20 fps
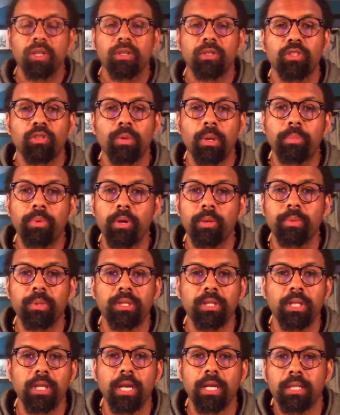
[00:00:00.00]
So my purpose
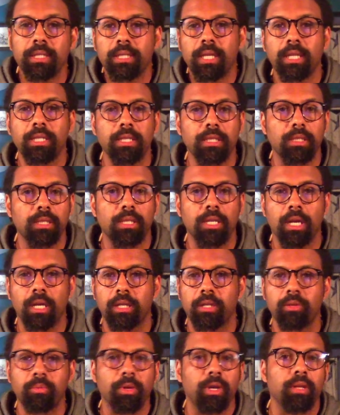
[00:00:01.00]
tonight is not just to talk
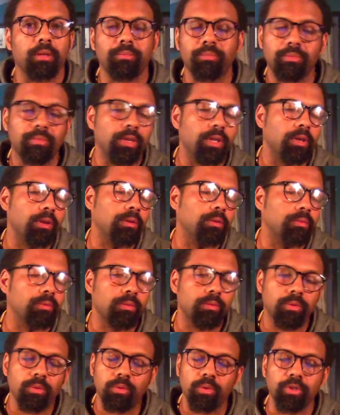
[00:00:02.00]
to you about,
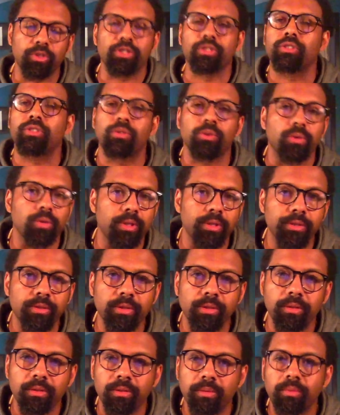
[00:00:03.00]
origin stories
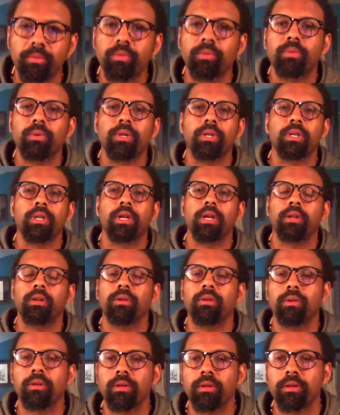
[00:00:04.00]
or whatnot,
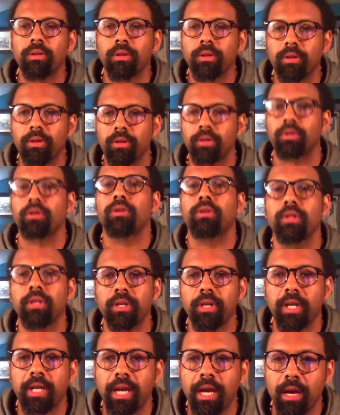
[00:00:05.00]
or early
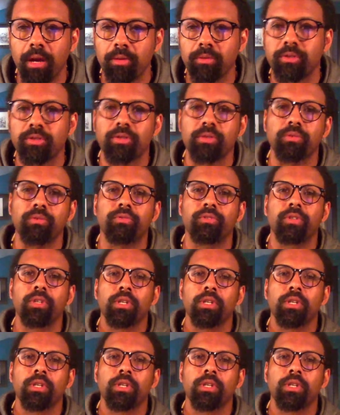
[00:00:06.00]
accounts of